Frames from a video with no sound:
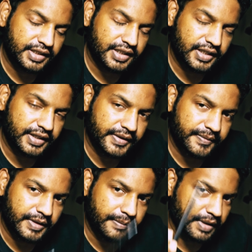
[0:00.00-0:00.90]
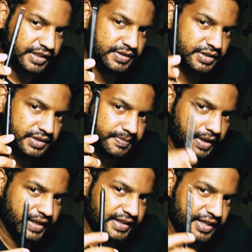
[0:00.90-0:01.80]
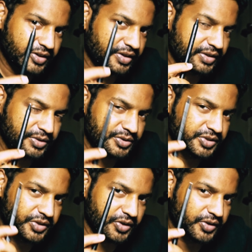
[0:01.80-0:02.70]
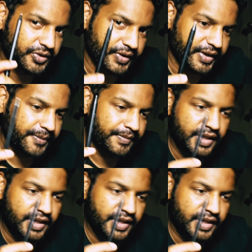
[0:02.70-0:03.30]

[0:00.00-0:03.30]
the best pen that you could use to draw today.